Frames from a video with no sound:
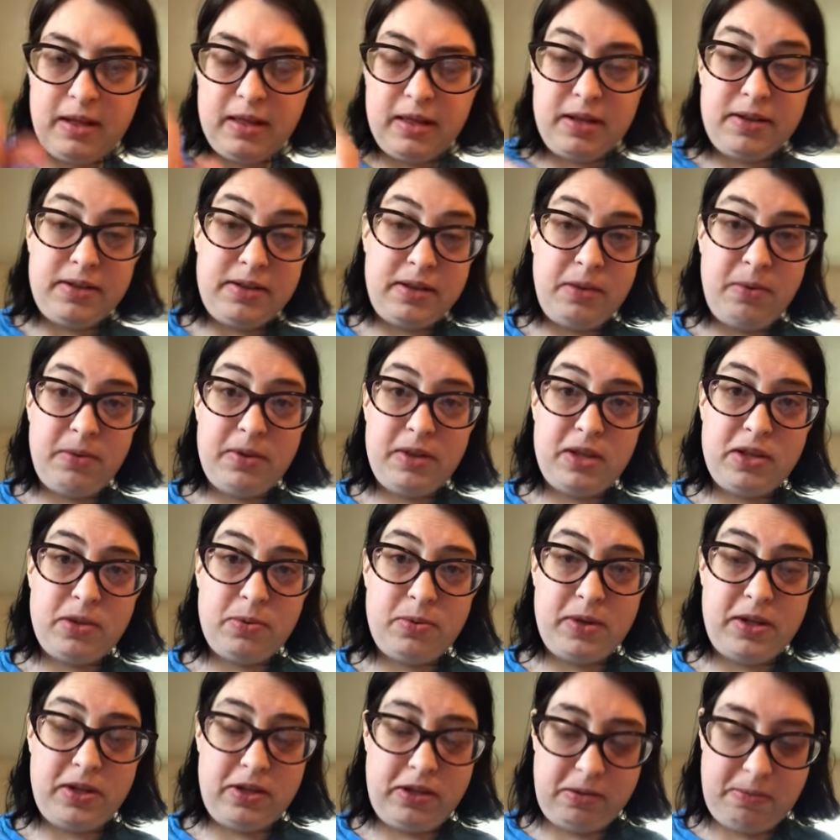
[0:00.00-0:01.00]
Let's see what
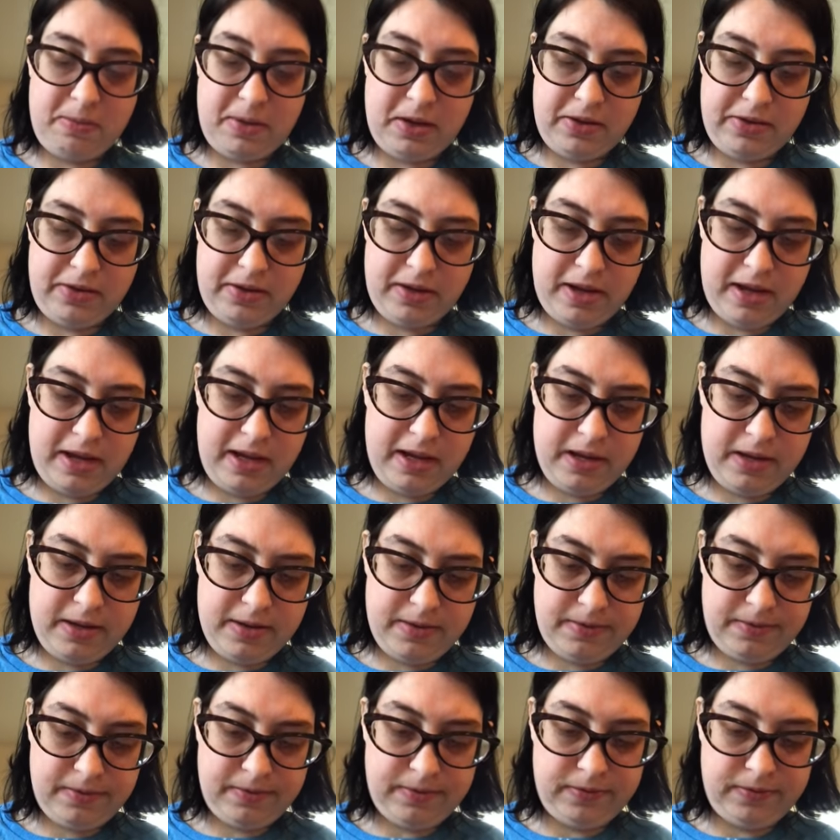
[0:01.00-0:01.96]
this one smells like.